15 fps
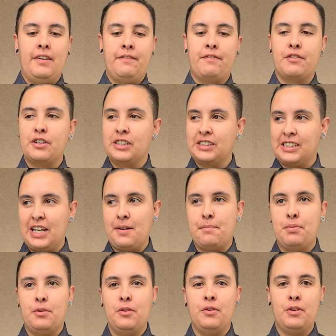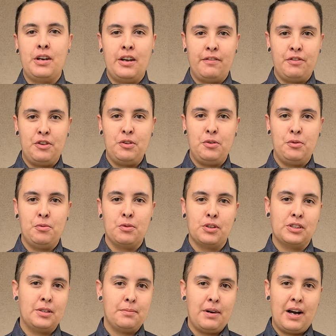For example, if you were
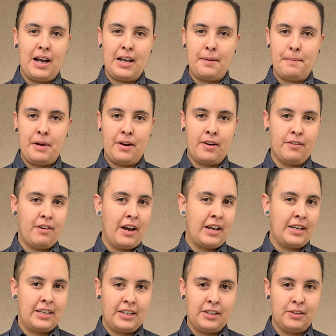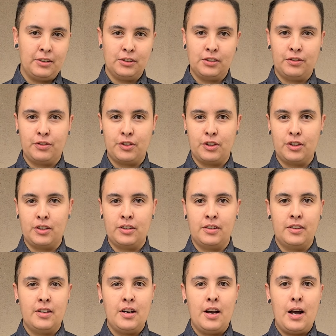to buy a pair of high heels for
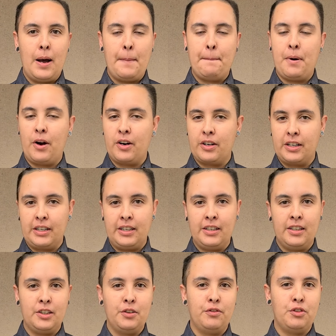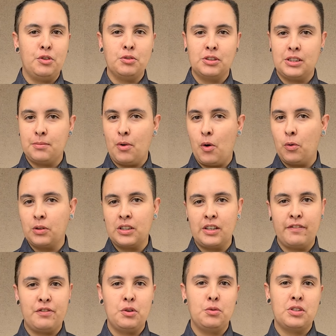a party and you've used them only a
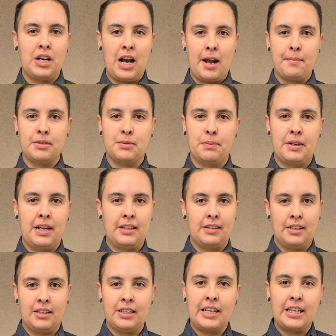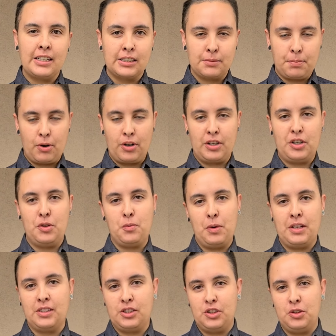few times, but at the latest party you
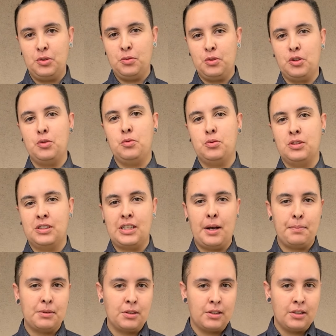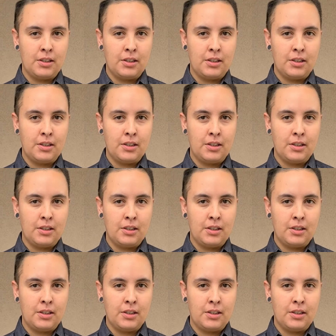went to, you stepped